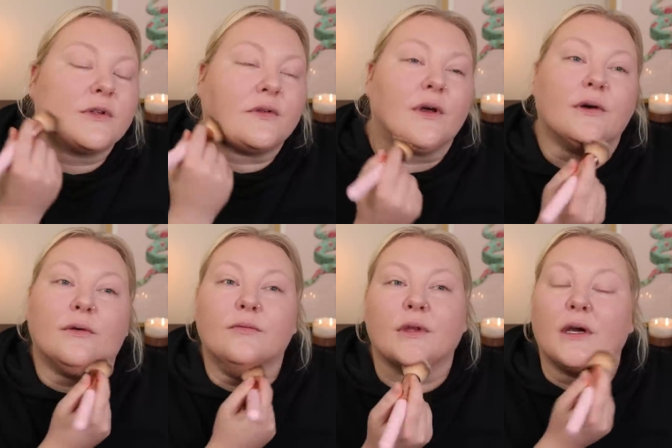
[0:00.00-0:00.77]

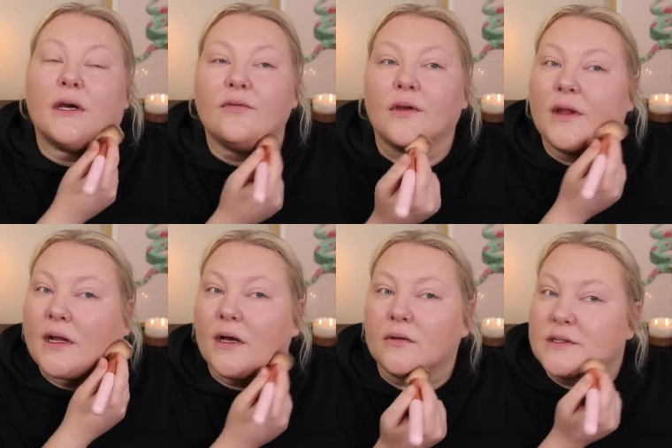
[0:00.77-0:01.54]
So yeah, I found that
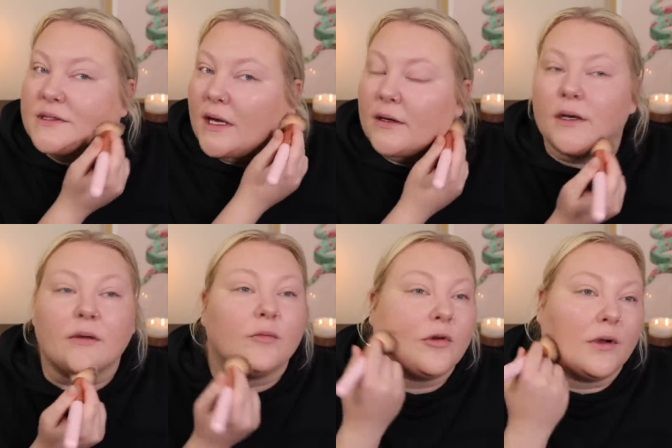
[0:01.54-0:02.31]
out Saturday
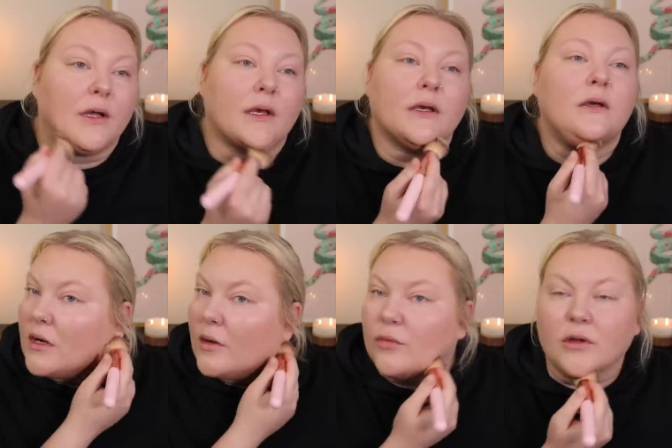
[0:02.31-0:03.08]
morning.
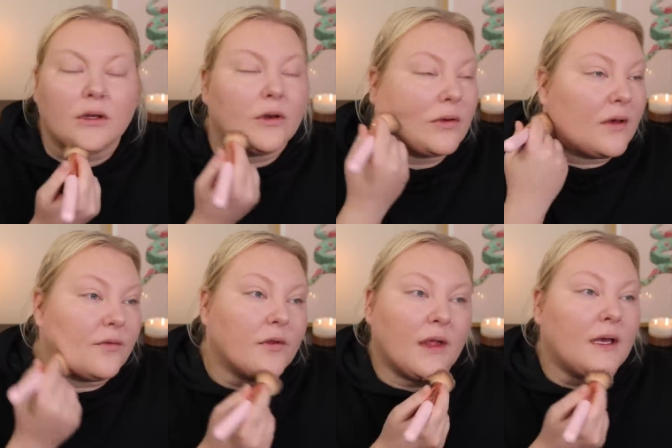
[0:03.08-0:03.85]
I'm really
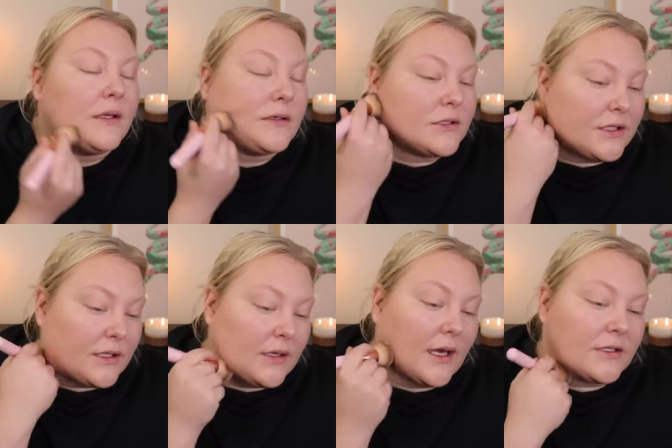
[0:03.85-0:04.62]
grateful that
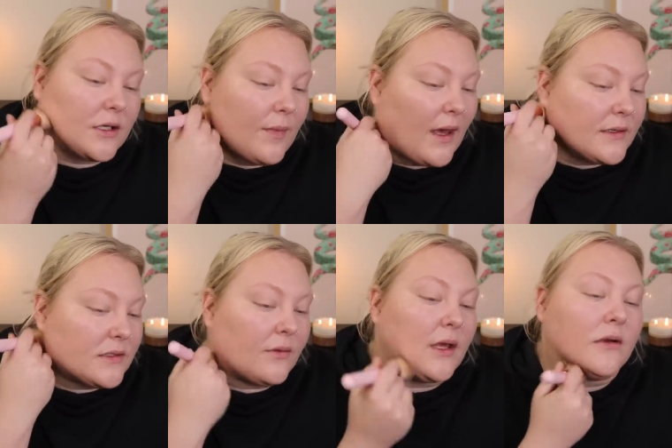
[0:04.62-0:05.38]
she actually passed
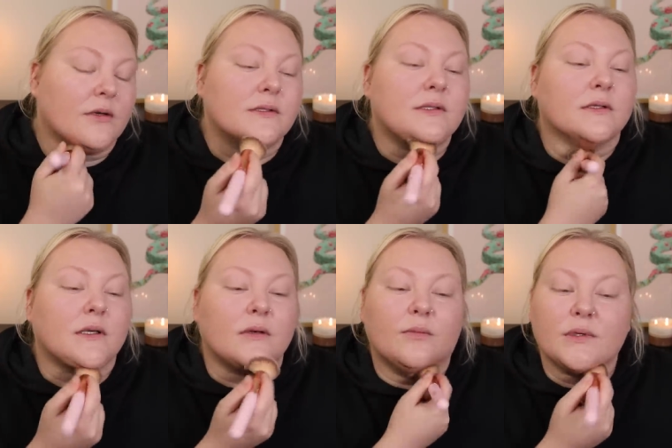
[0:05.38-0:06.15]
away in her
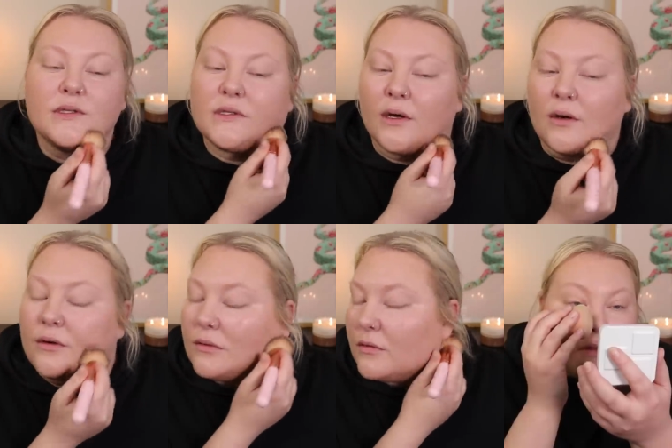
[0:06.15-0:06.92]
sleep,
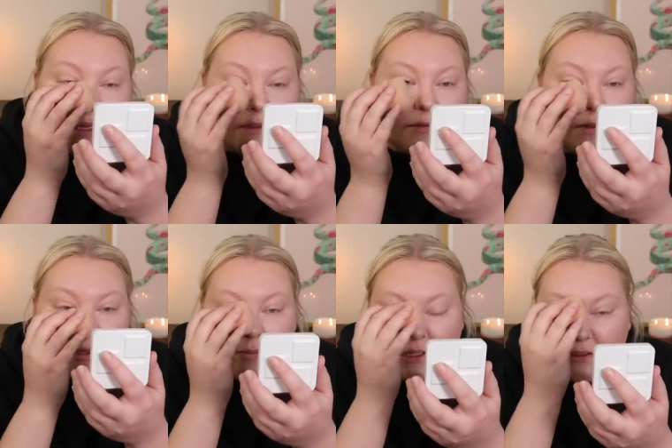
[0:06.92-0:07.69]
so that's really
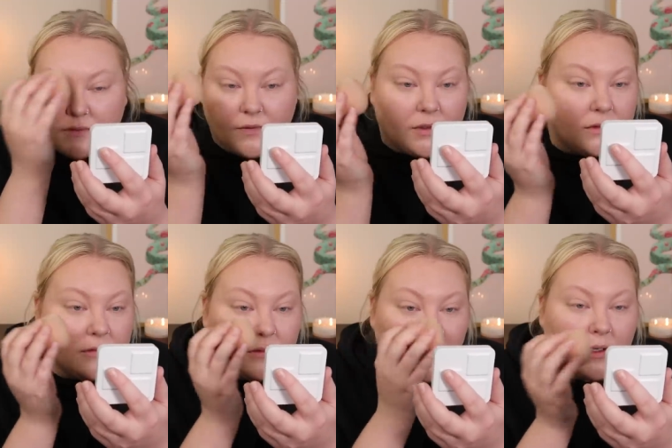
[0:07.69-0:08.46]
peaceful,
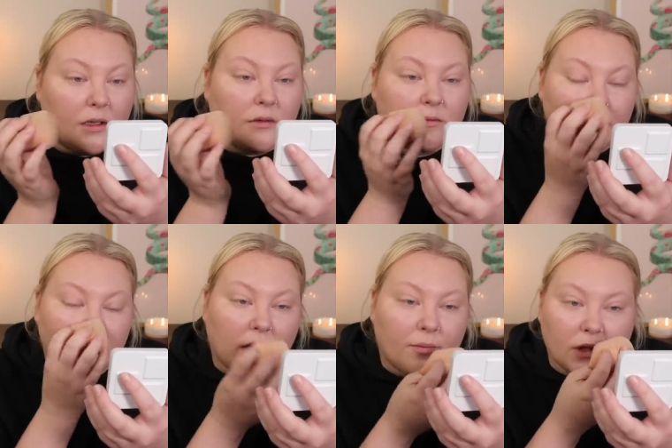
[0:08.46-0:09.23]
you know,
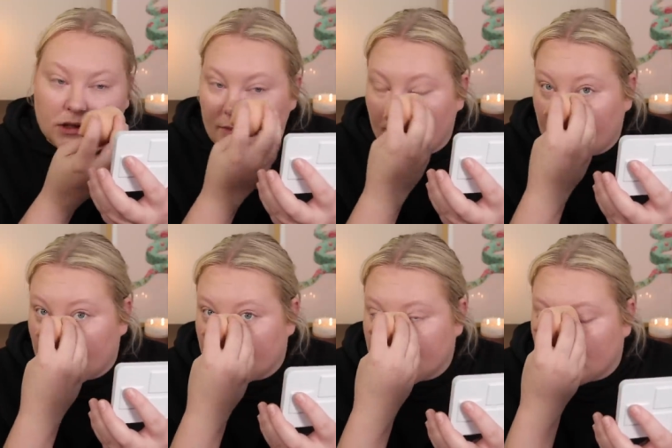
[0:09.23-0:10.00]
that brings me peace.